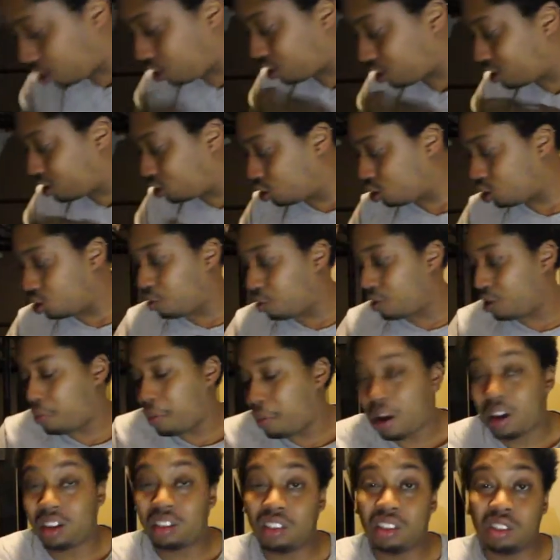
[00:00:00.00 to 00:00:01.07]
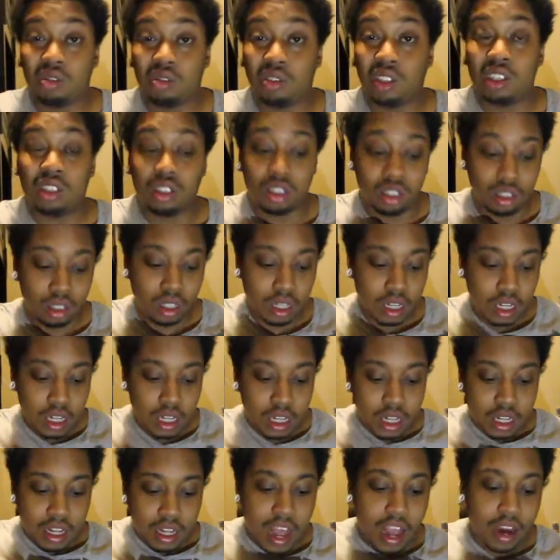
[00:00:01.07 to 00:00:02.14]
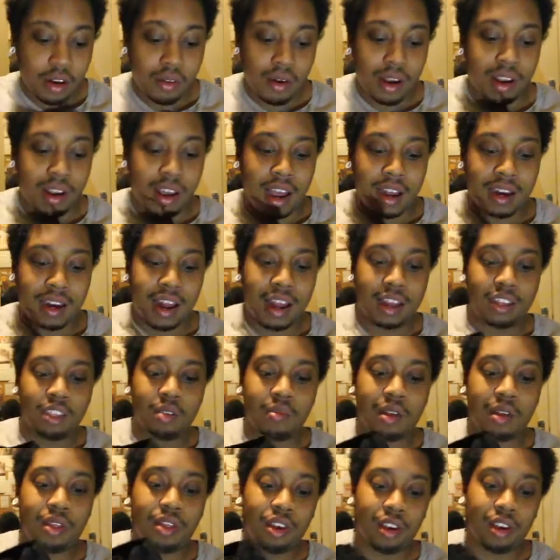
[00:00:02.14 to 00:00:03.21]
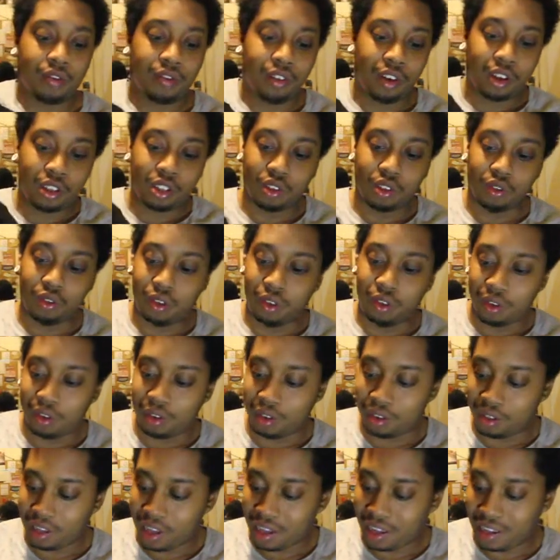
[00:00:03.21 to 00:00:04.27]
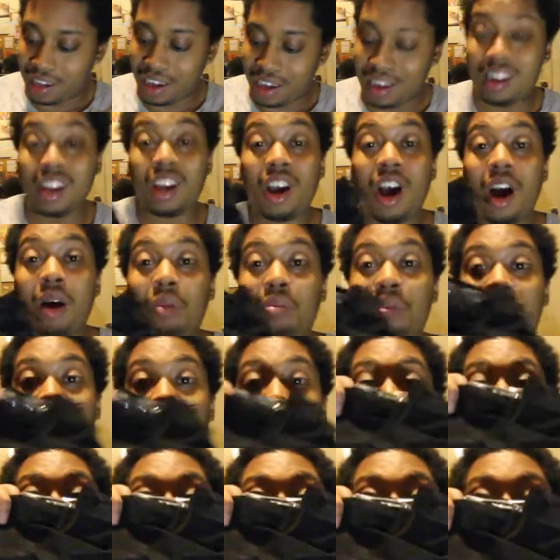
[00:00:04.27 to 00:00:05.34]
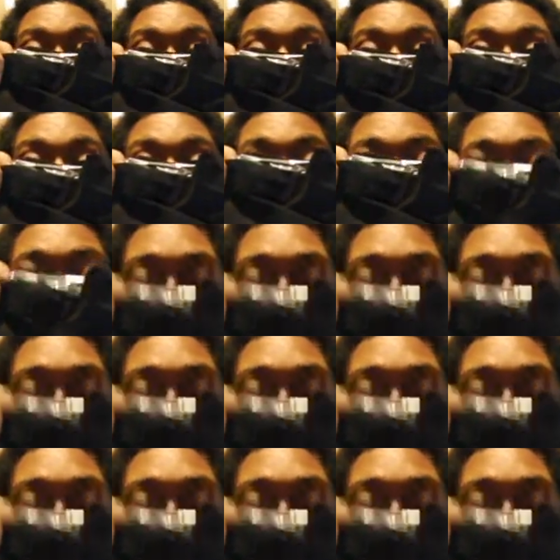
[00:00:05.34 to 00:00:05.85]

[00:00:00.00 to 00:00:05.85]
product is good when the packaging is really good. Anyway, and here's the main thing. First of all, again, it comes in its own